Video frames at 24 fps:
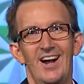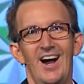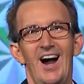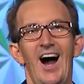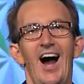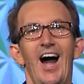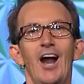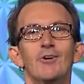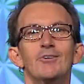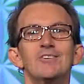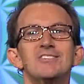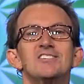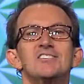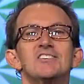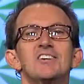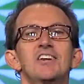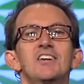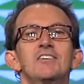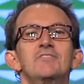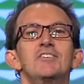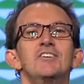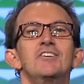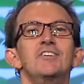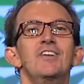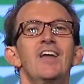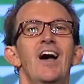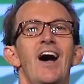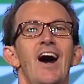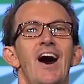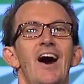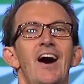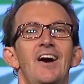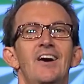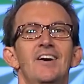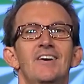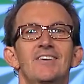I receive you
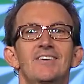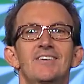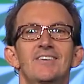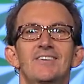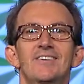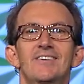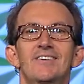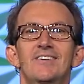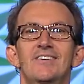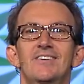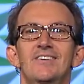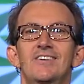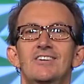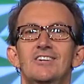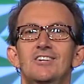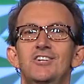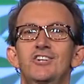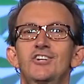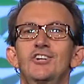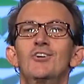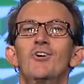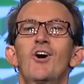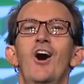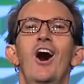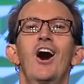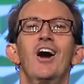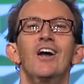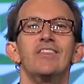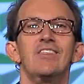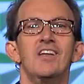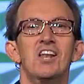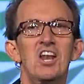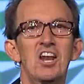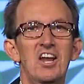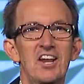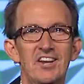now. You
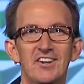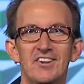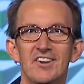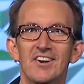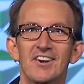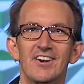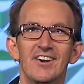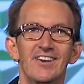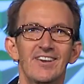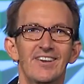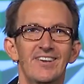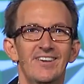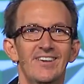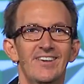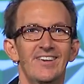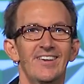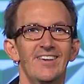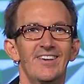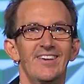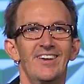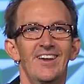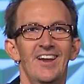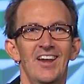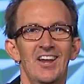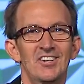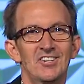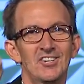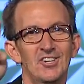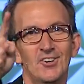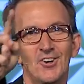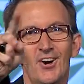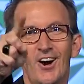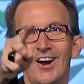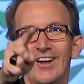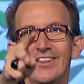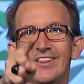are the leader and
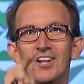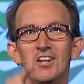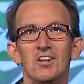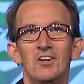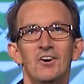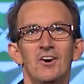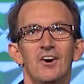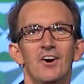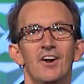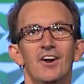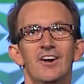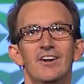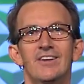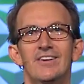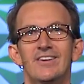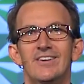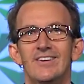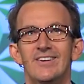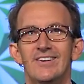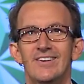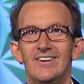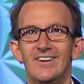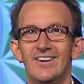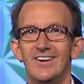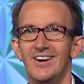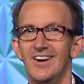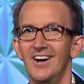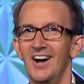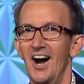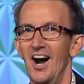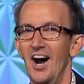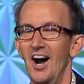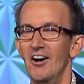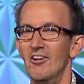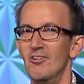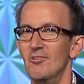you are the Lord
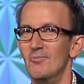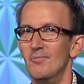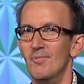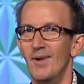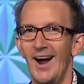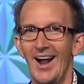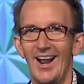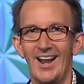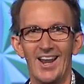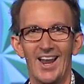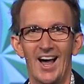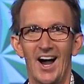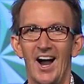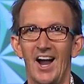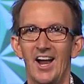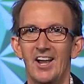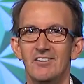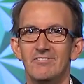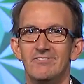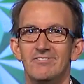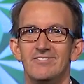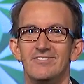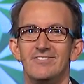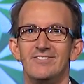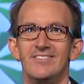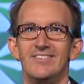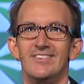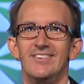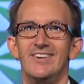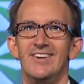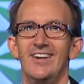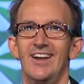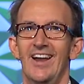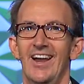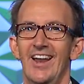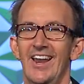of my life.
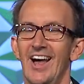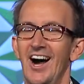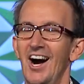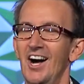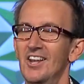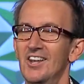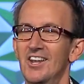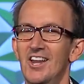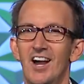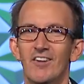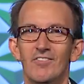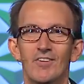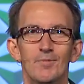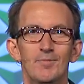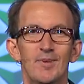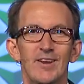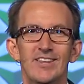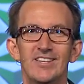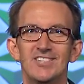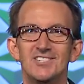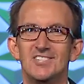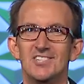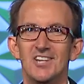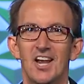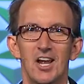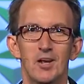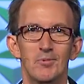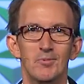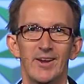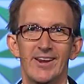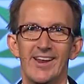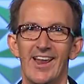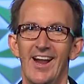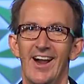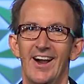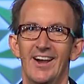And I'll never be the same
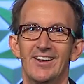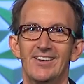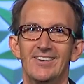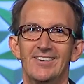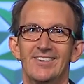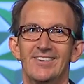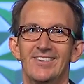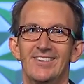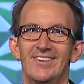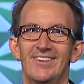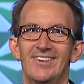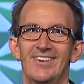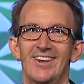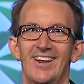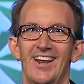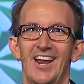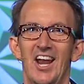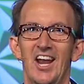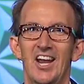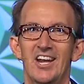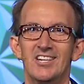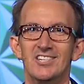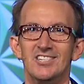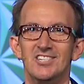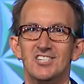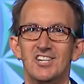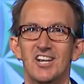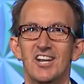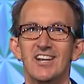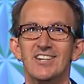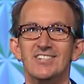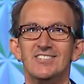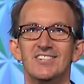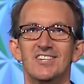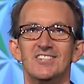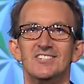again. In
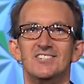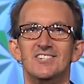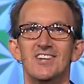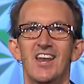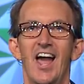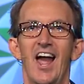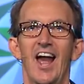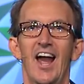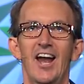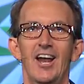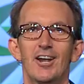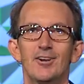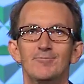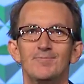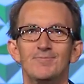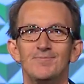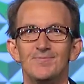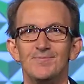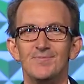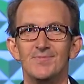Jesus' name.